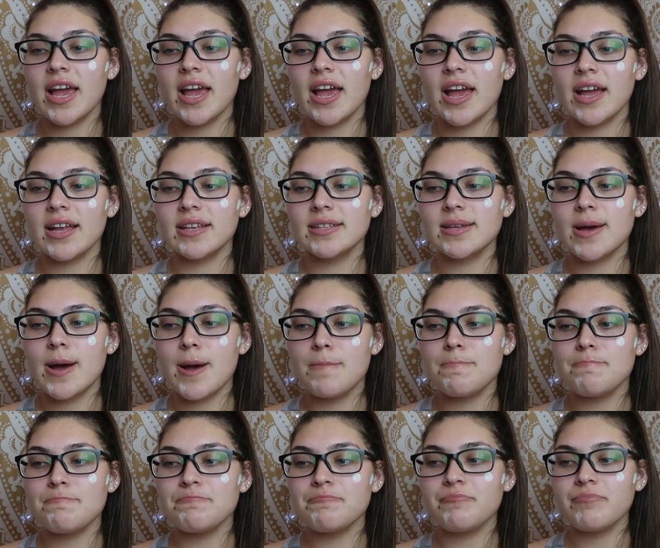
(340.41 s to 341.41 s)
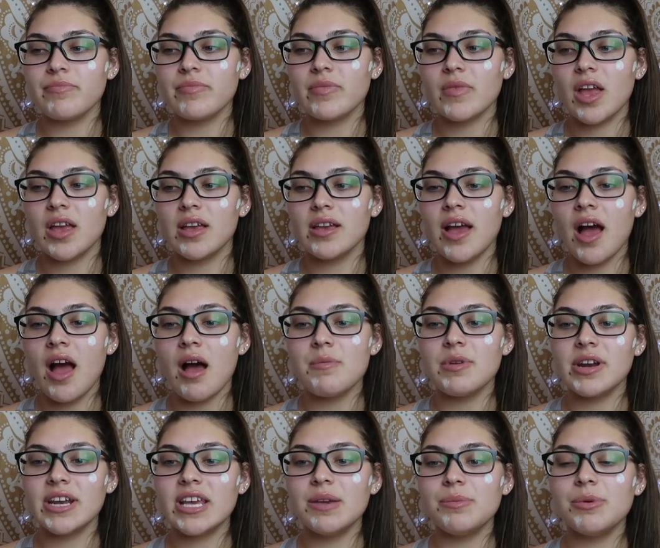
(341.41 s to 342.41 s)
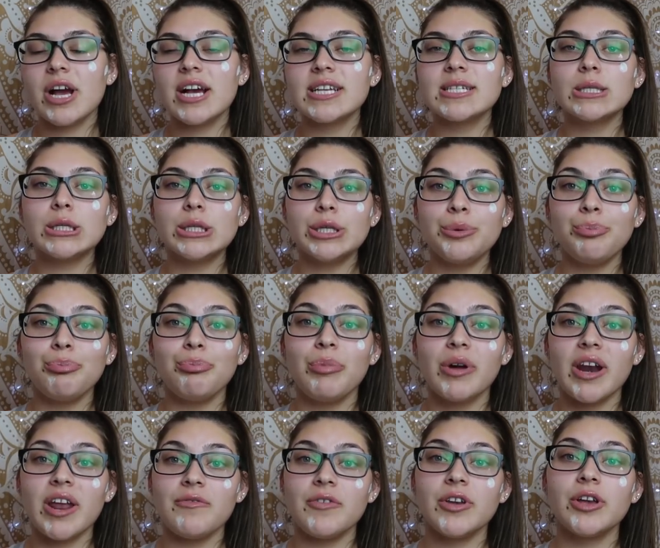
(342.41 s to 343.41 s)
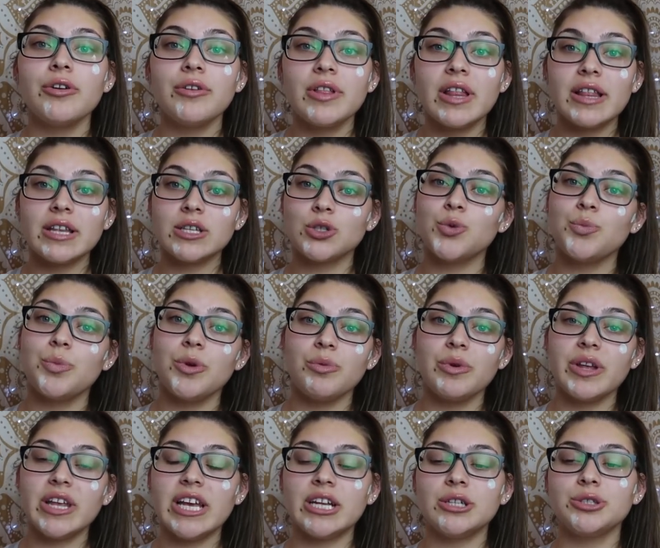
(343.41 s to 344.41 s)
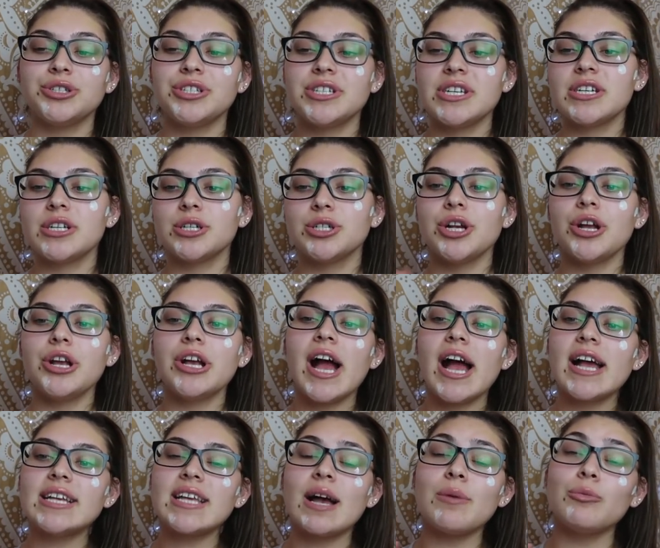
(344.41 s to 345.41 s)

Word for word: And um, yeah, I'm gonna keep you guys in the loop, but I figured this would be really interesting to show you guys.